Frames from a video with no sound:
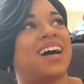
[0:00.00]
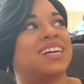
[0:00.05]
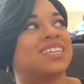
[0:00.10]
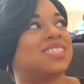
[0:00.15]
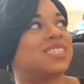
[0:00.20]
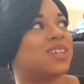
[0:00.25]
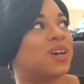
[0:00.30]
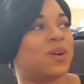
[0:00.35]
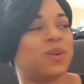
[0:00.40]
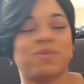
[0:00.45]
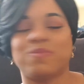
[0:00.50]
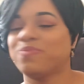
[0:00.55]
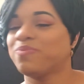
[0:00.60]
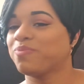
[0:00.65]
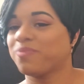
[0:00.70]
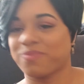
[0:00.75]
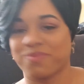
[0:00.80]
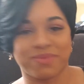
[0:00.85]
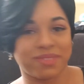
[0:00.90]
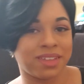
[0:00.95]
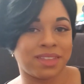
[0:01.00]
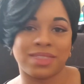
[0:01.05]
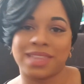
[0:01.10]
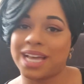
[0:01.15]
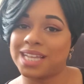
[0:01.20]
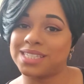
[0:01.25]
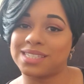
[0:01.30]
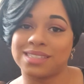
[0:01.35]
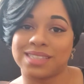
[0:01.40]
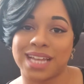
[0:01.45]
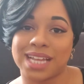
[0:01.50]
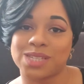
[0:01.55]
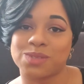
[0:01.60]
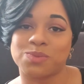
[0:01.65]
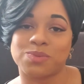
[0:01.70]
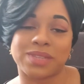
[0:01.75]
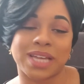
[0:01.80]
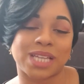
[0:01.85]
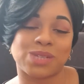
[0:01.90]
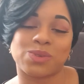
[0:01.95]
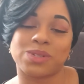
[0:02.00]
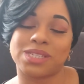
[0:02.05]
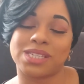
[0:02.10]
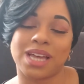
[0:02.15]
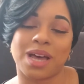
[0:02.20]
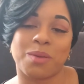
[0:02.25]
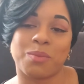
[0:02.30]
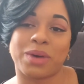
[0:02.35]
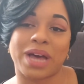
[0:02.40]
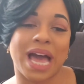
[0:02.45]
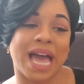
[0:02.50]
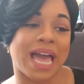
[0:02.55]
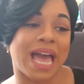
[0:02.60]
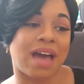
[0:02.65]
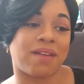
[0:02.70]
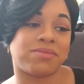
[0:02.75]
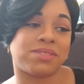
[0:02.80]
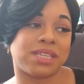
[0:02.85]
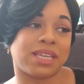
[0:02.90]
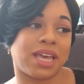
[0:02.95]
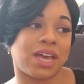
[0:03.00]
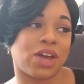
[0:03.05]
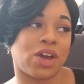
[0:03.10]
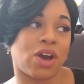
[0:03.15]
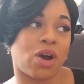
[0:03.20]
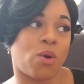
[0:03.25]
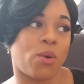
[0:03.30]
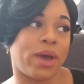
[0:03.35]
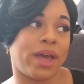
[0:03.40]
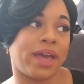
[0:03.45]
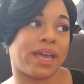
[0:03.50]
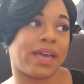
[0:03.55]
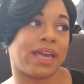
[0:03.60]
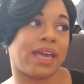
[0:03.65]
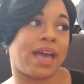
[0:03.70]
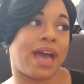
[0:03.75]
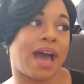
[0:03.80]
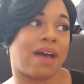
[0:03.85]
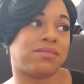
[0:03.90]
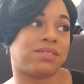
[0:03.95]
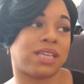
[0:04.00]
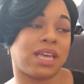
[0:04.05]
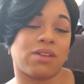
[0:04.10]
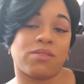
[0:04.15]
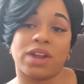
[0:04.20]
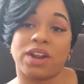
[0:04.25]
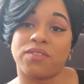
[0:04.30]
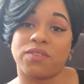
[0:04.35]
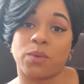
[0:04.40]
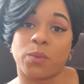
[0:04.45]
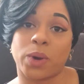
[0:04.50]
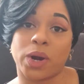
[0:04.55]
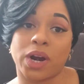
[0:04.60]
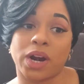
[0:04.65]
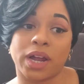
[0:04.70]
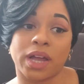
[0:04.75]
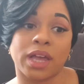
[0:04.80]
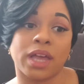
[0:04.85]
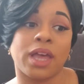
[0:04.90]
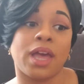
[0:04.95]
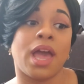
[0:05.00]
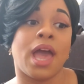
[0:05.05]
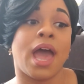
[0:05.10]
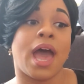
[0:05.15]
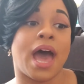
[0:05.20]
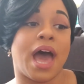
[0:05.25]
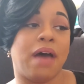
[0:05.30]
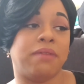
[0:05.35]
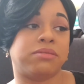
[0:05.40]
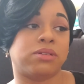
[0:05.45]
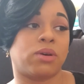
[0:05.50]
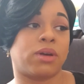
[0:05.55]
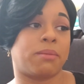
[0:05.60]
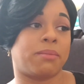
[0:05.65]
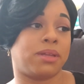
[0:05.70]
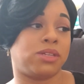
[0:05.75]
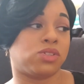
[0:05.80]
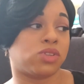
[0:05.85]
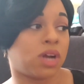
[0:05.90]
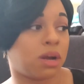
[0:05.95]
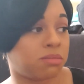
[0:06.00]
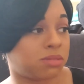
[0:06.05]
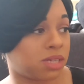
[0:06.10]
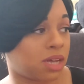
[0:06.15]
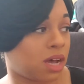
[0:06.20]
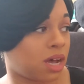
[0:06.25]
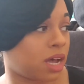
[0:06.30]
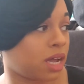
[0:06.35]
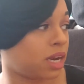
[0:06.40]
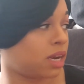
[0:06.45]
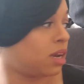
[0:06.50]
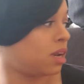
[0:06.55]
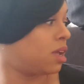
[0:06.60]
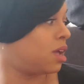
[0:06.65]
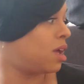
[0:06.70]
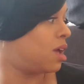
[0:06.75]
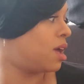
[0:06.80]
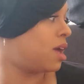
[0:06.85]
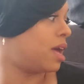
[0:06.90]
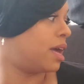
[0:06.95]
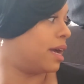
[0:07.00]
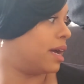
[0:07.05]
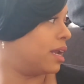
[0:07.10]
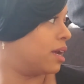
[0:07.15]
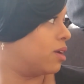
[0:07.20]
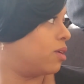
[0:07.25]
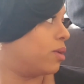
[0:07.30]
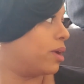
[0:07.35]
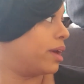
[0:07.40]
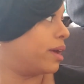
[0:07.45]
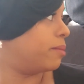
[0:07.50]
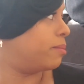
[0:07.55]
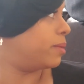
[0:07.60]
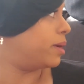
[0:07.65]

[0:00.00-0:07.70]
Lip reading: So that's what's up. But I have to get going. I have to get ready for work. I have to go get my scrubs on. I gotta go get